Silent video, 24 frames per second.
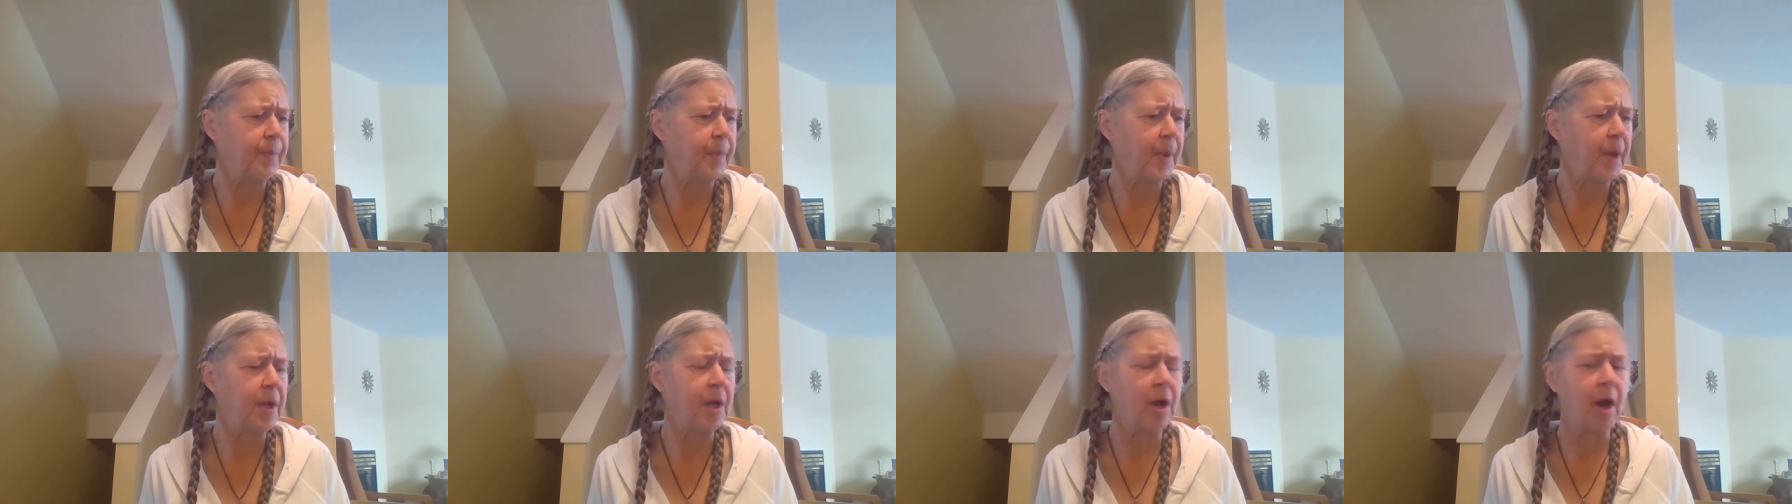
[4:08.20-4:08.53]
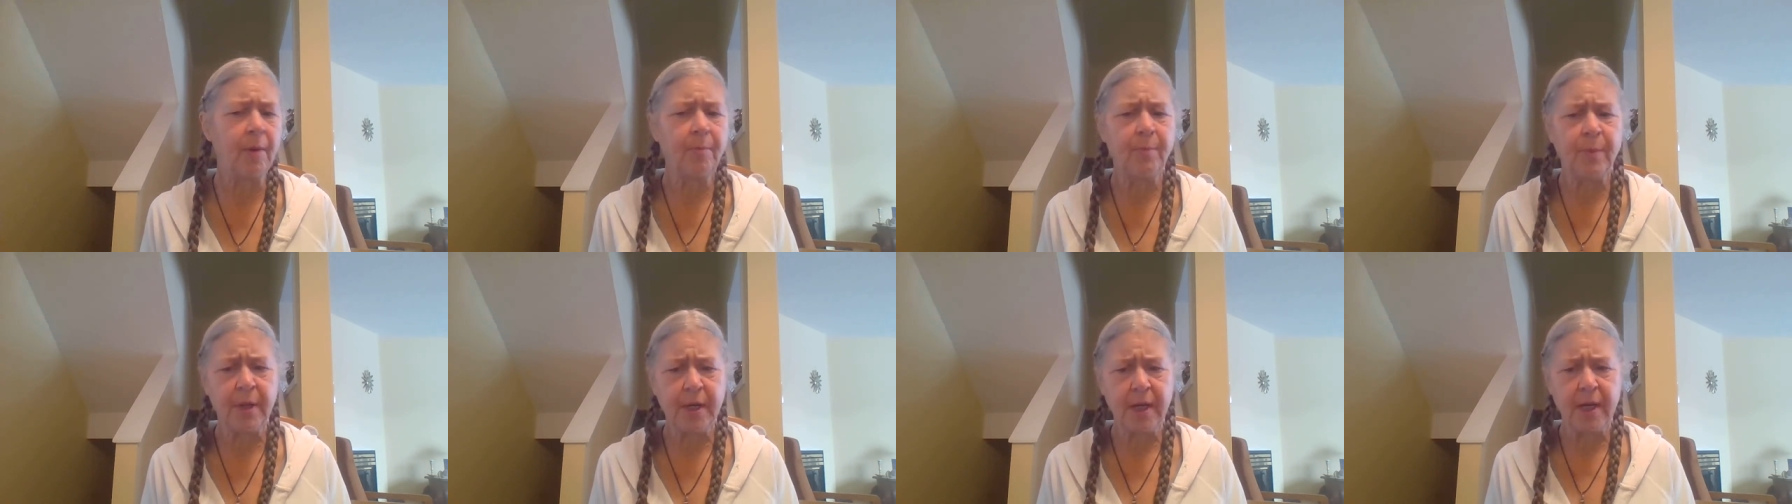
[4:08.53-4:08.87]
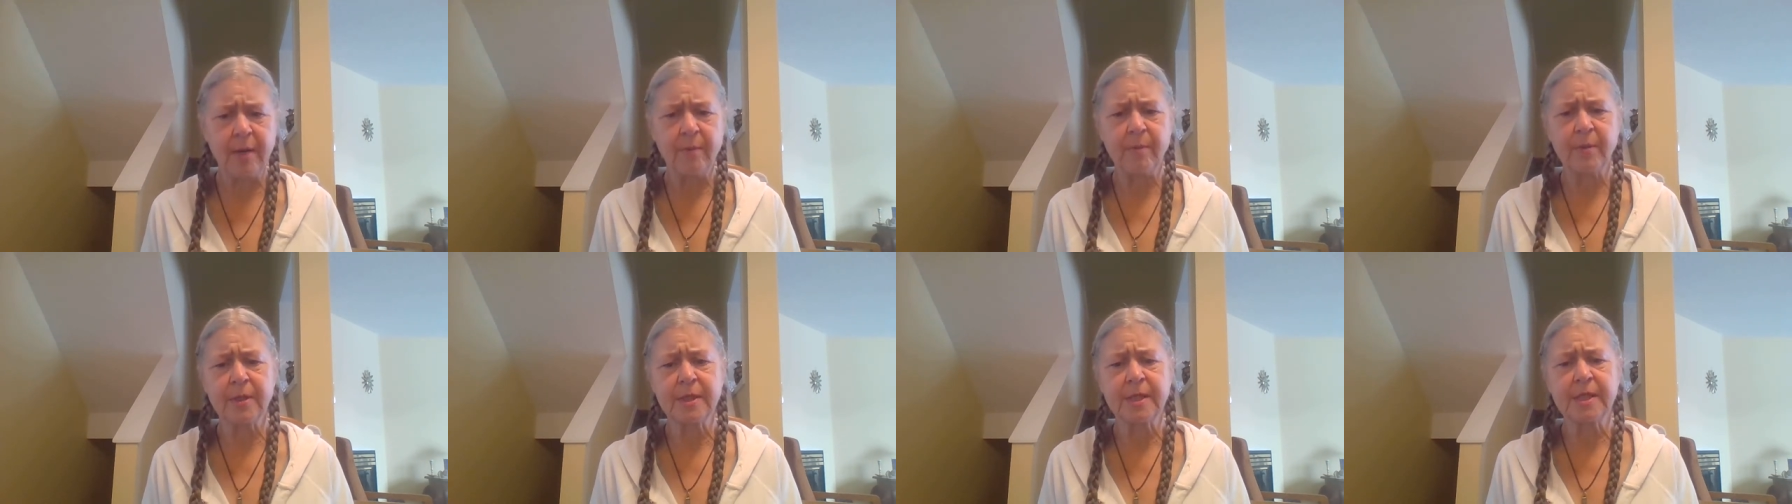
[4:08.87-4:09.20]
not being
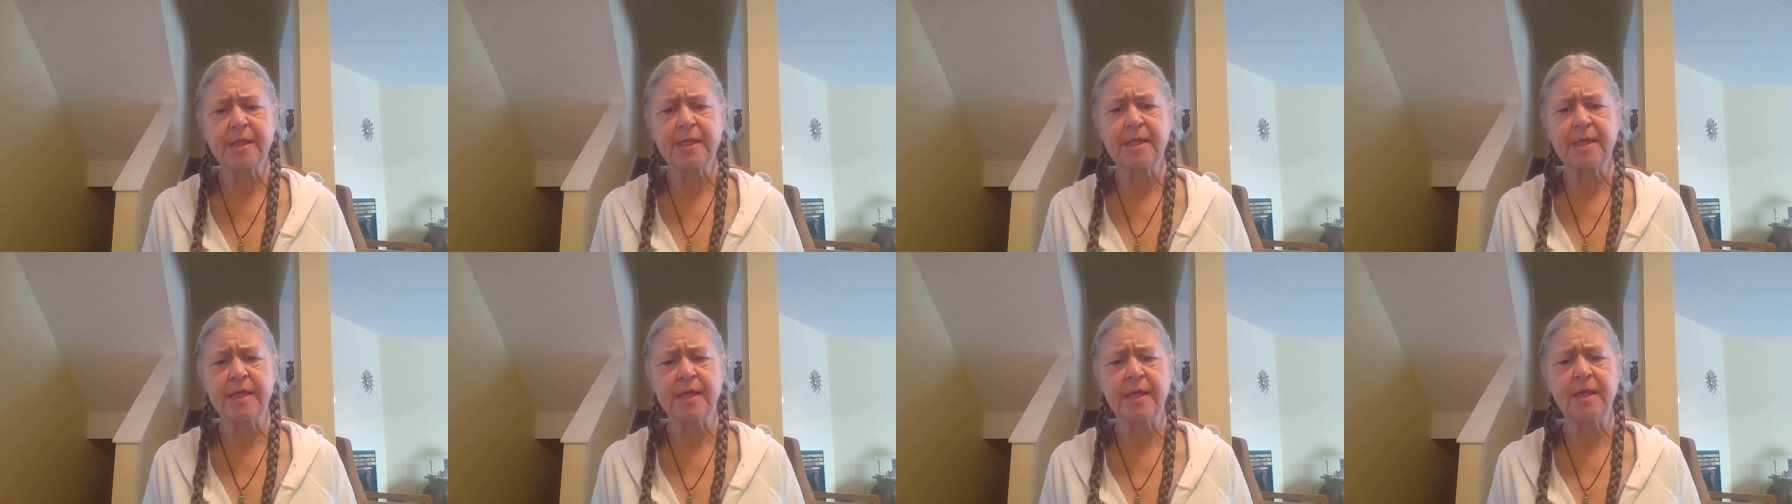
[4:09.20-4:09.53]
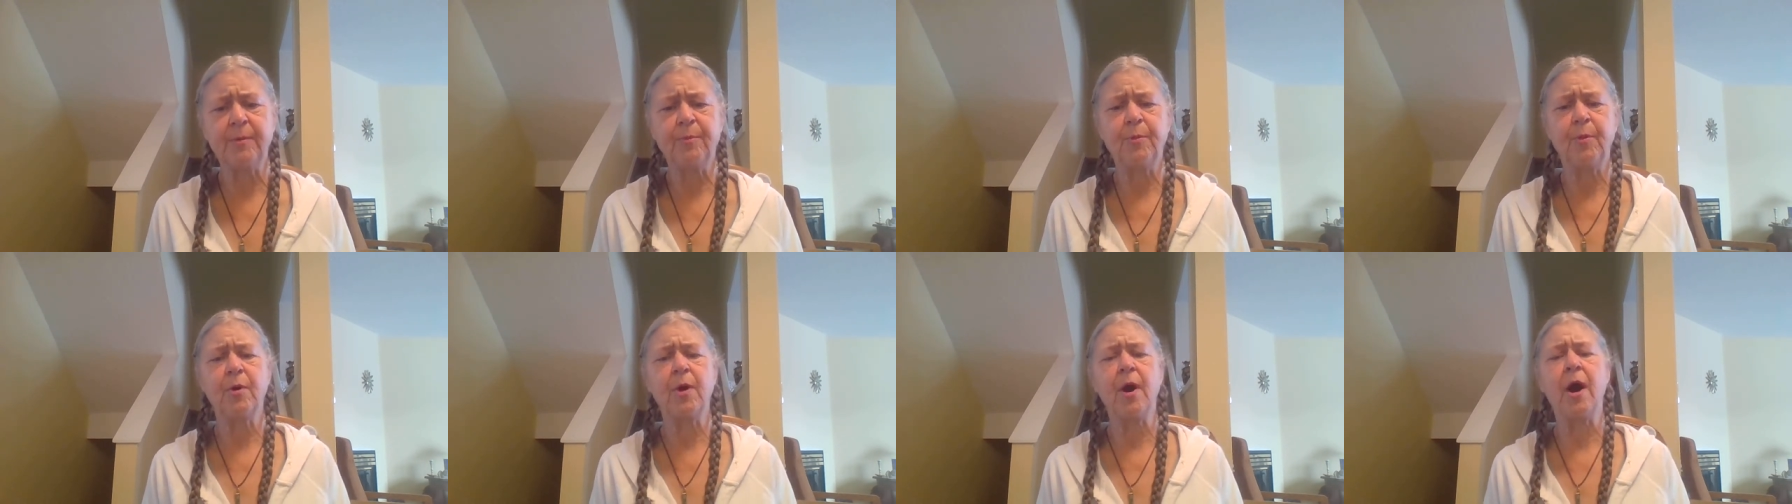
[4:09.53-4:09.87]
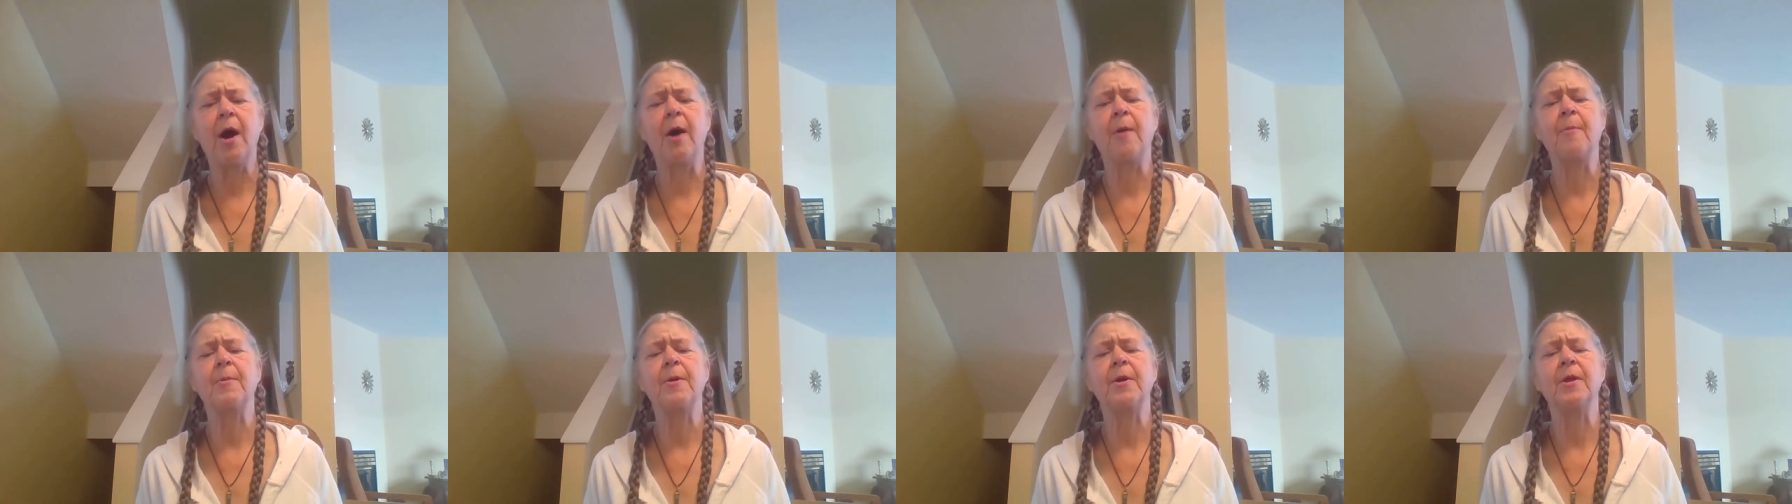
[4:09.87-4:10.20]
able to sleep
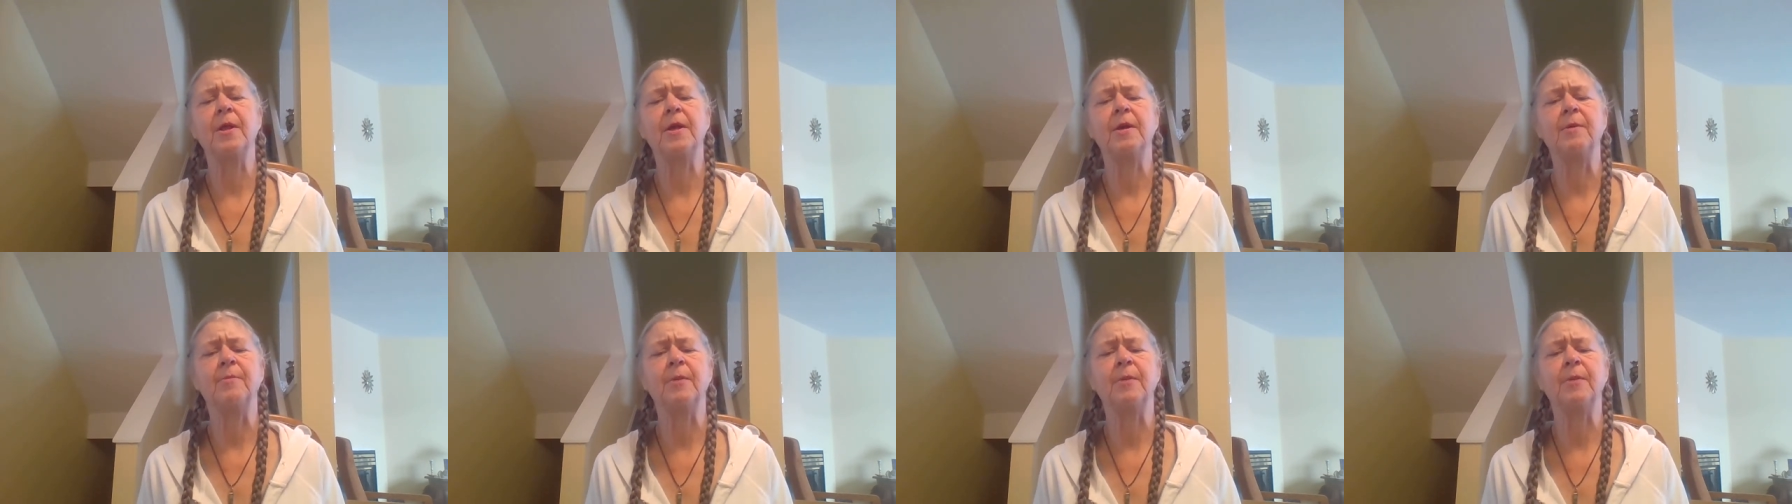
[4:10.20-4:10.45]
properly,